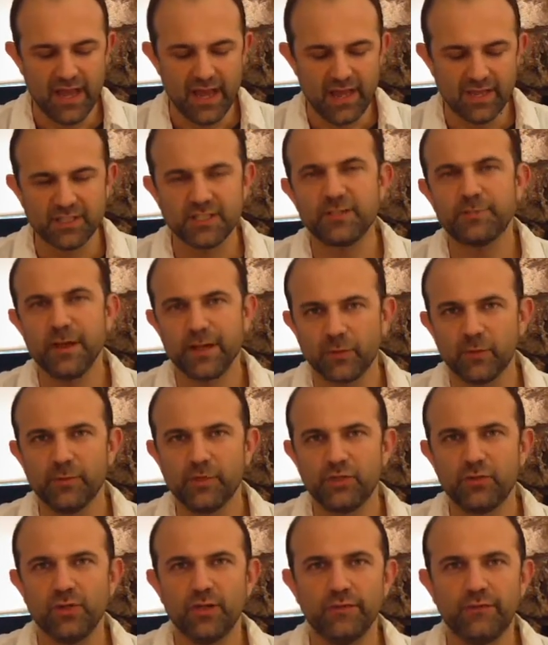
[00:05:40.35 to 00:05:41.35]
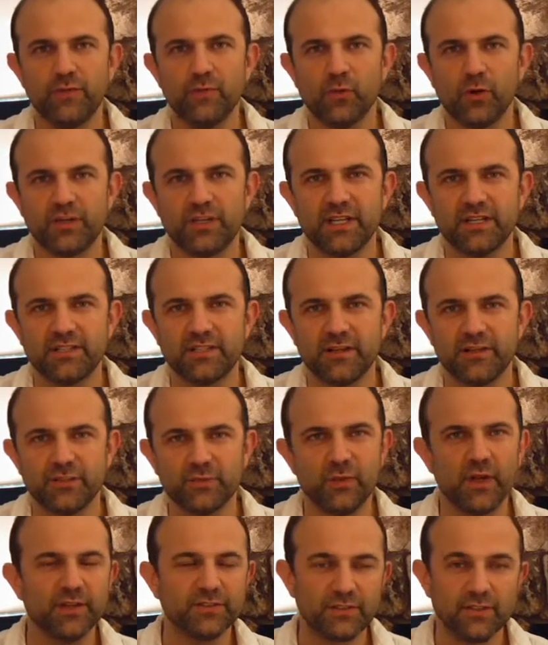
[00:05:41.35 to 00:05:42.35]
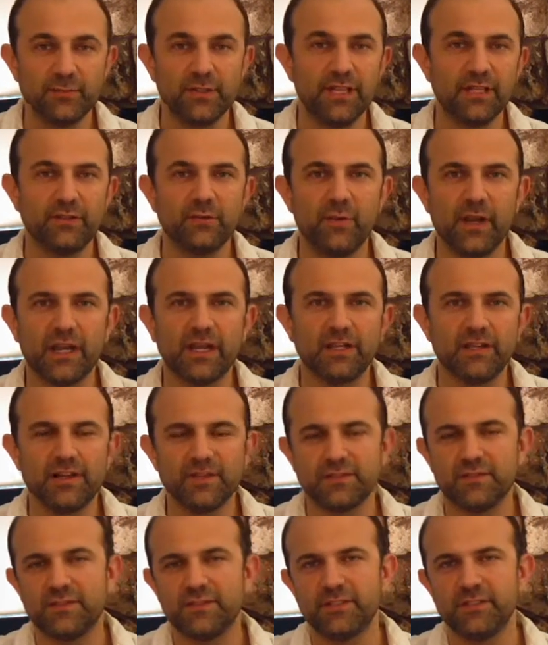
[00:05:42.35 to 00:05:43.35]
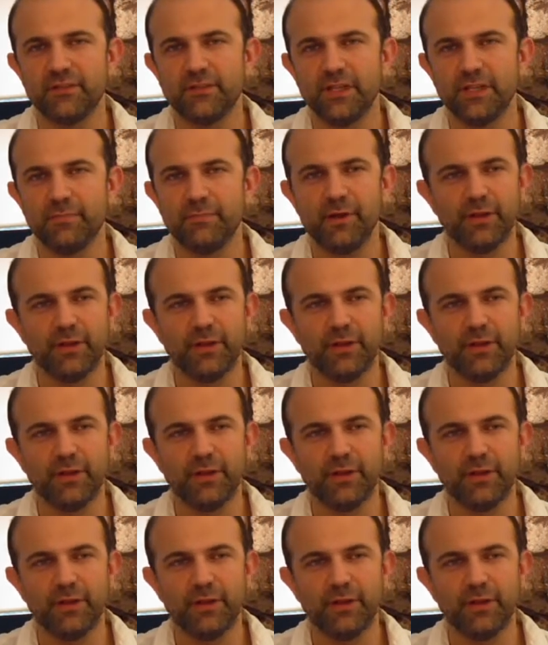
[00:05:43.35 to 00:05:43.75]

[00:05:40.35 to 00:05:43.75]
And I suspect we'll be shooting a few more tests there as well, so you begin to recognize the facility.